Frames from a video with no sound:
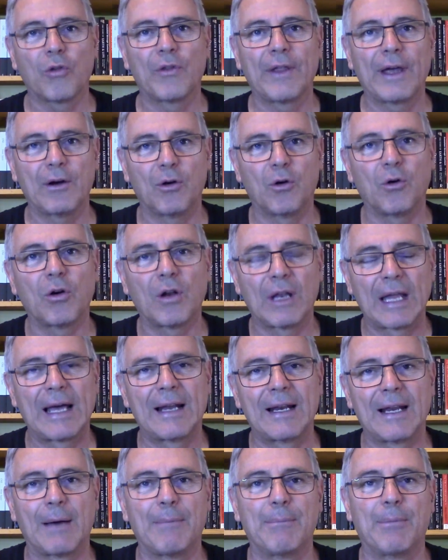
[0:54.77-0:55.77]
They all
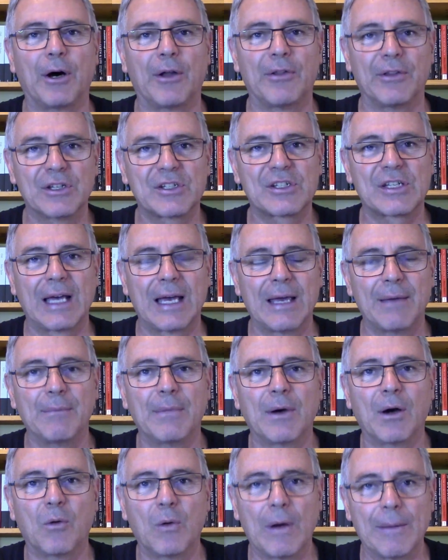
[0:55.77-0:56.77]
land up on the
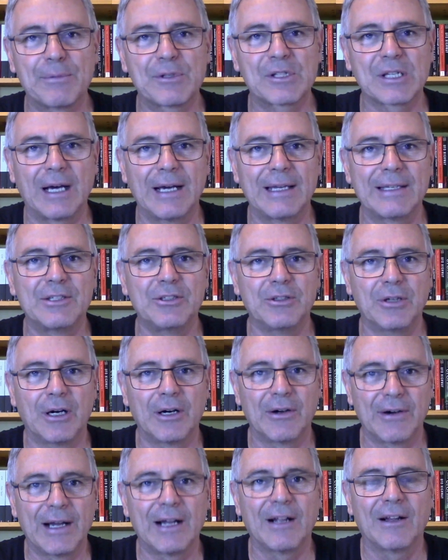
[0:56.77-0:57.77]
same website
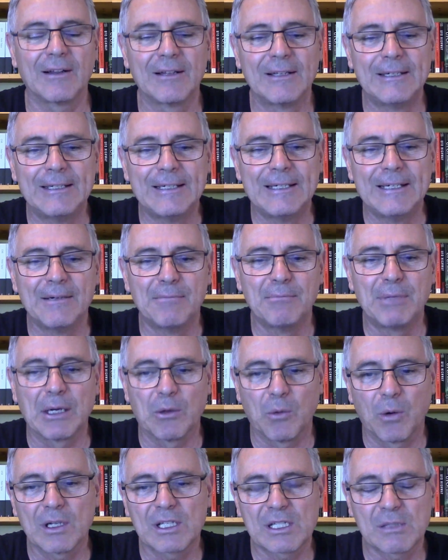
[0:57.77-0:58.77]
URL.
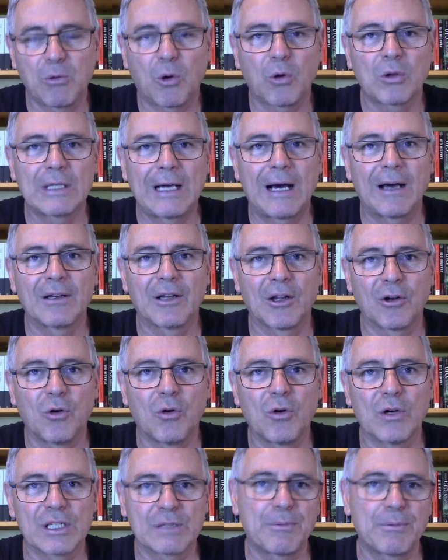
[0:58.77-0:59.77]
But
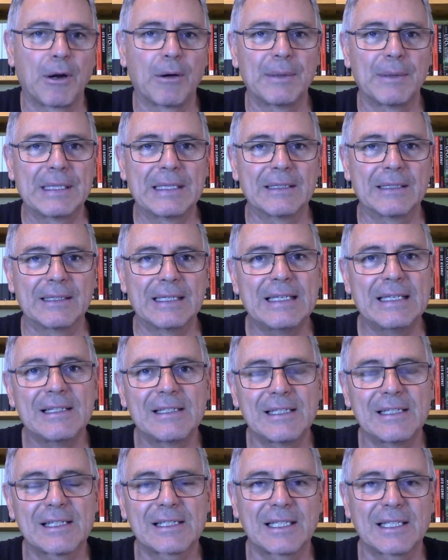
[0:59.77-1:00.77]
onesmalltown.org is probably the
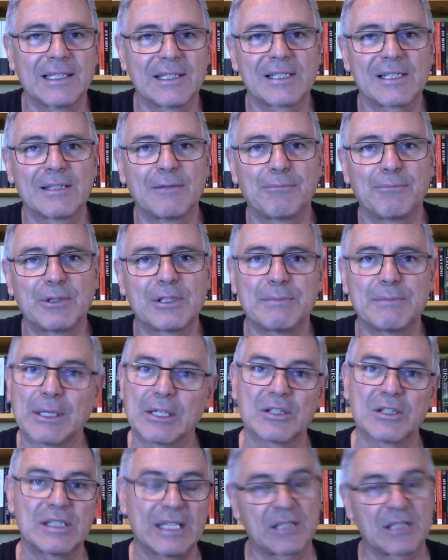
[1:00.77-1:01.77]
easiest and the simplest
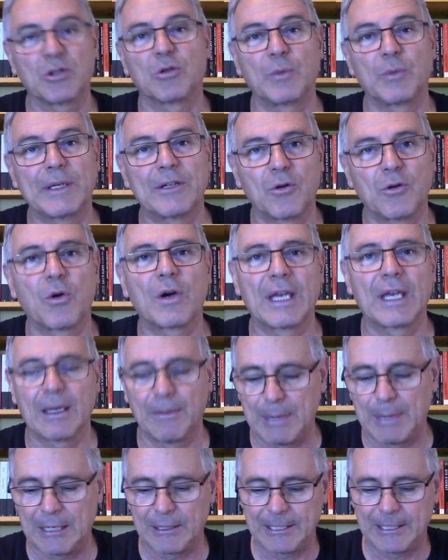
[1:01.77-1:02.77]
because that's what we're talking
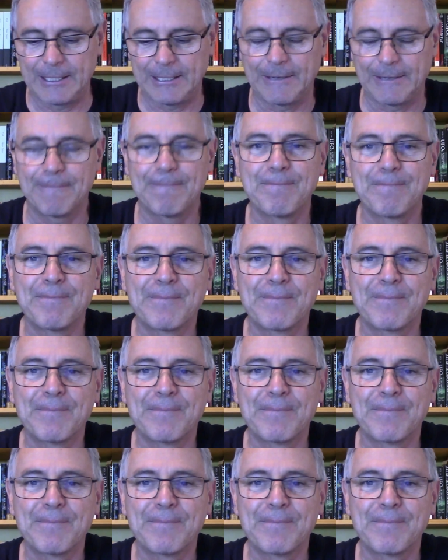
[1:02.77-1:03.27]
about here.